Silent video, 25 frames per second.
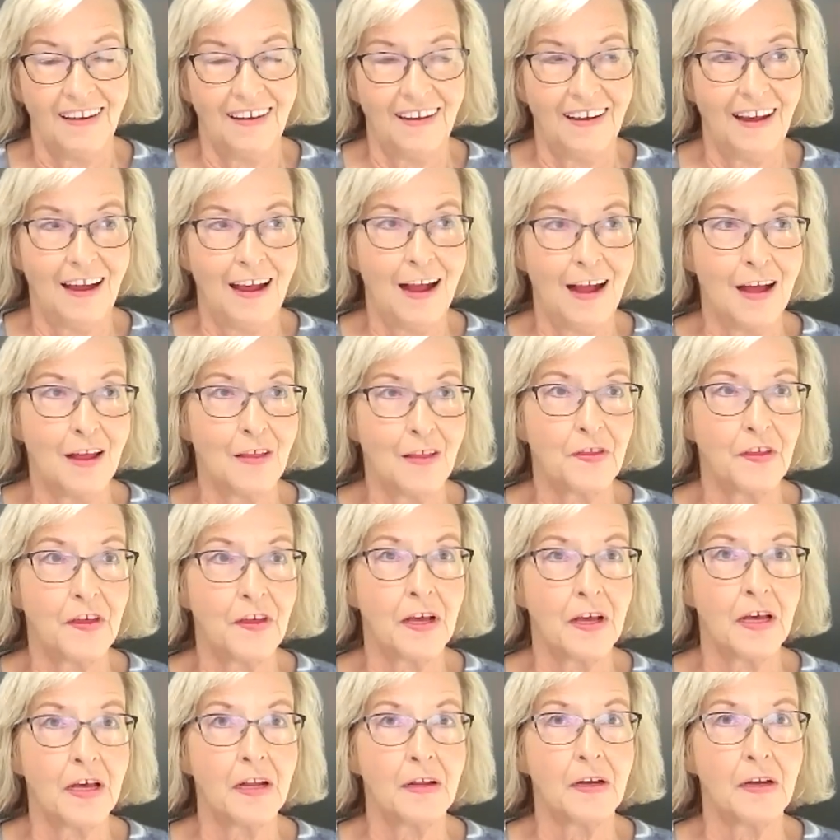
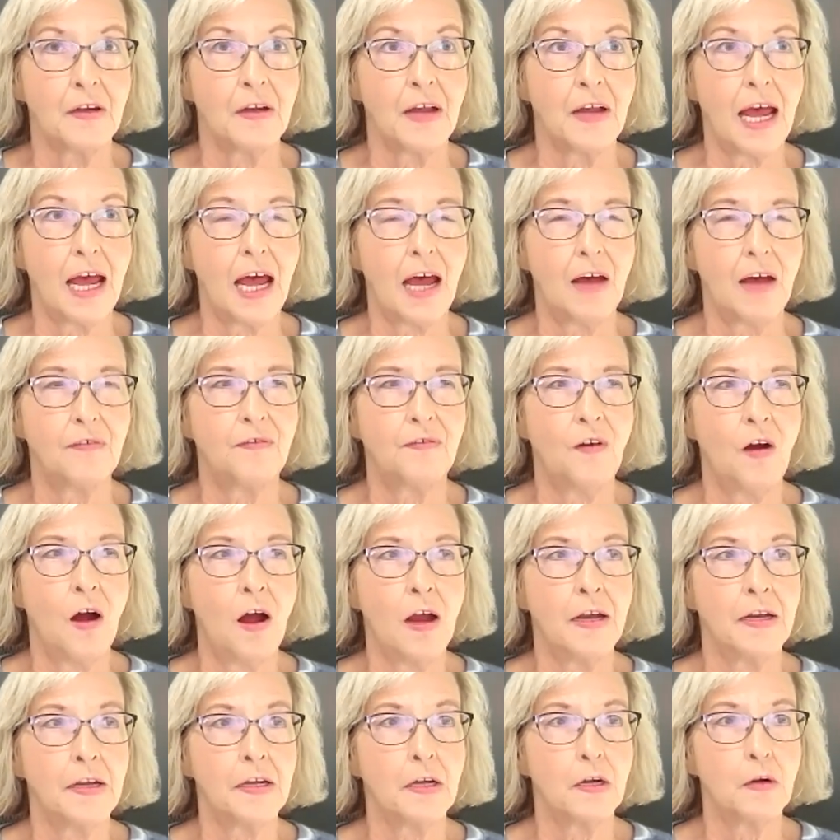then
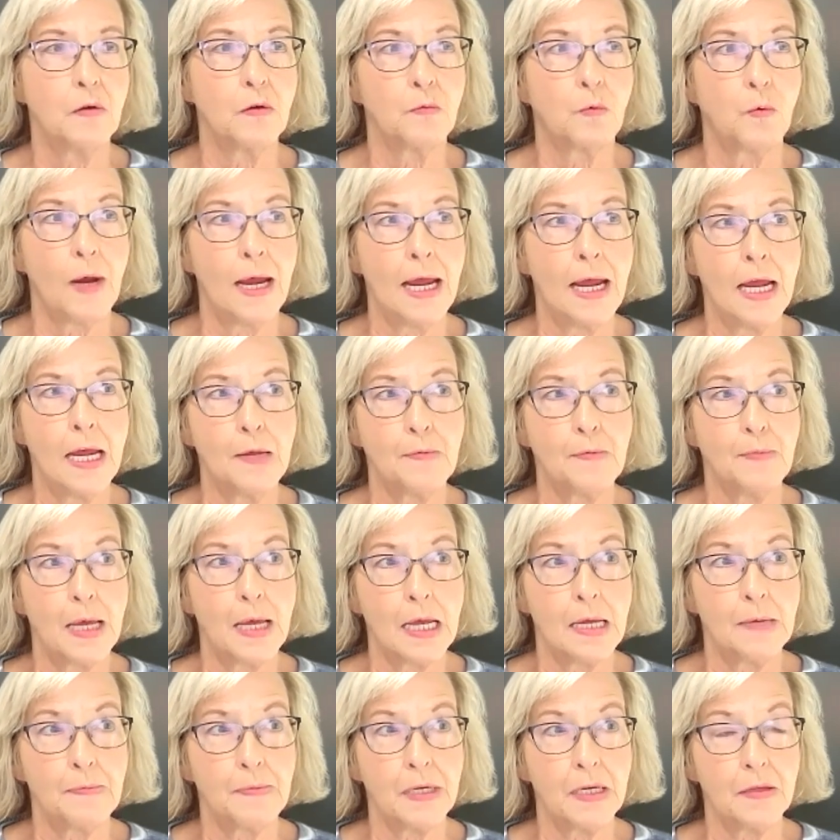finding a way
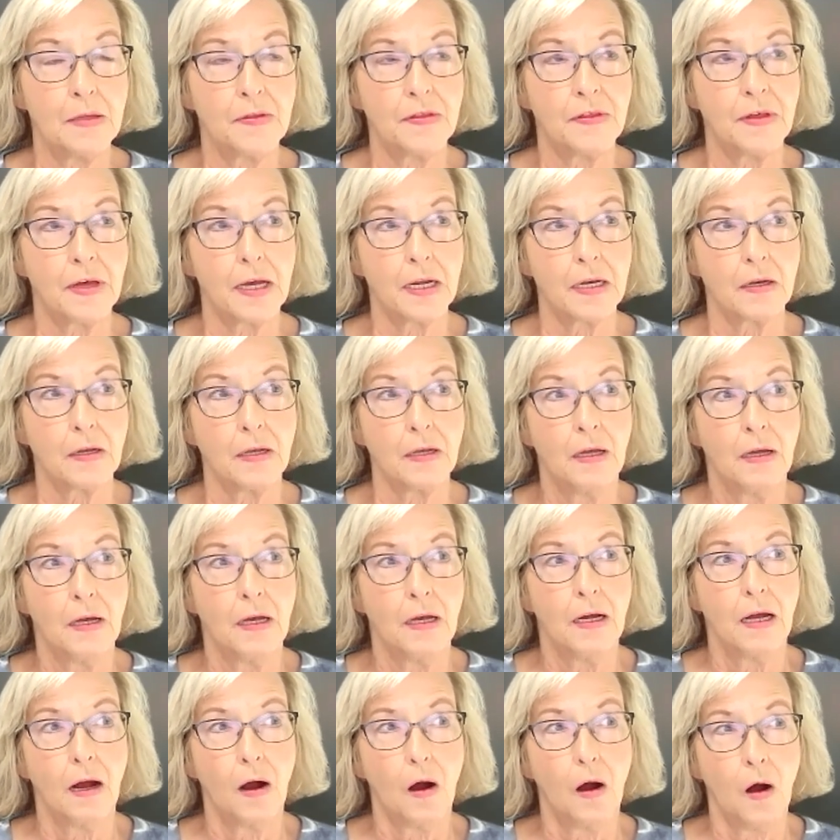maybe that
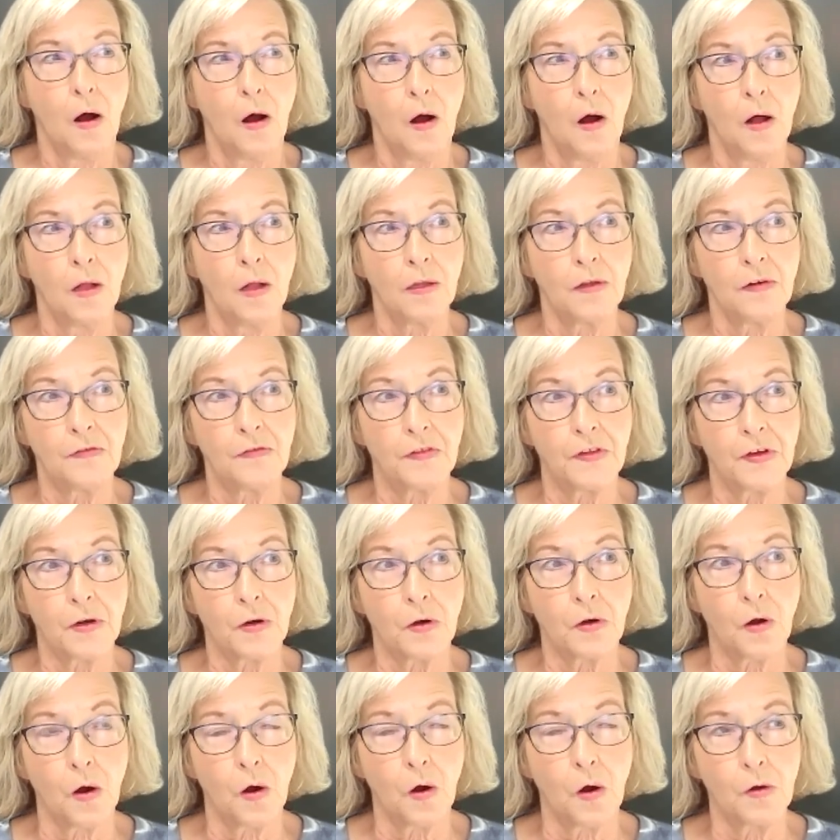all of
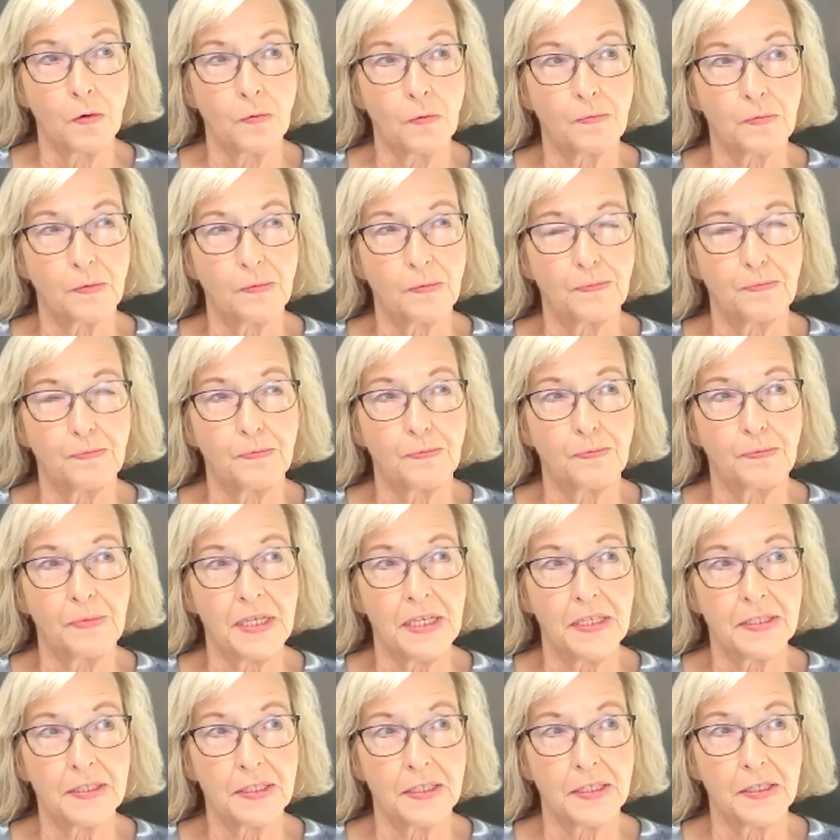their art
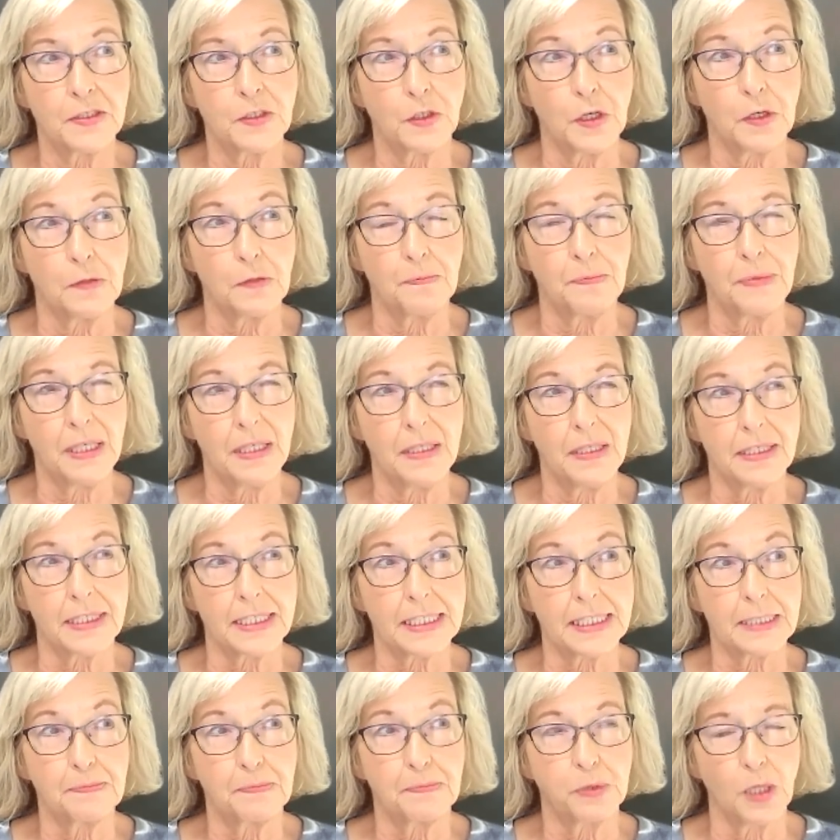pieces could be
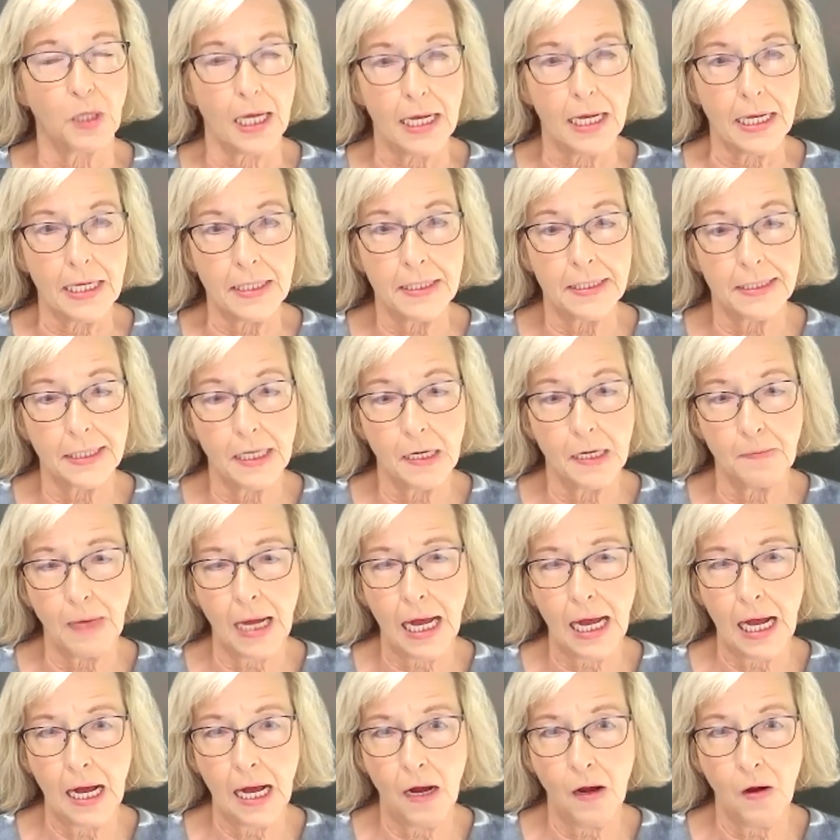displayed
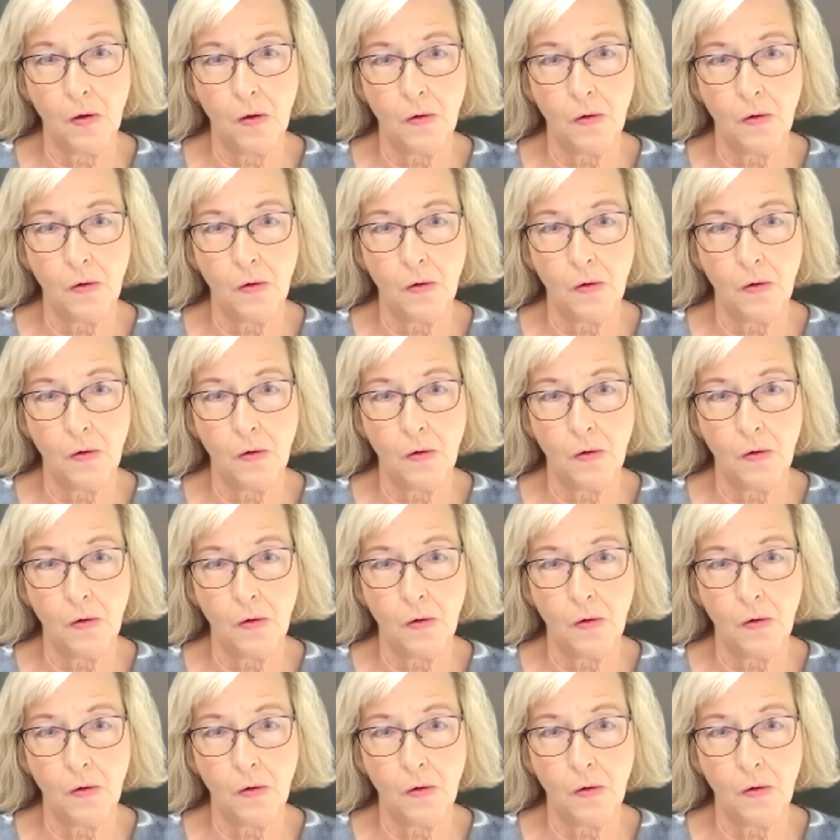somehow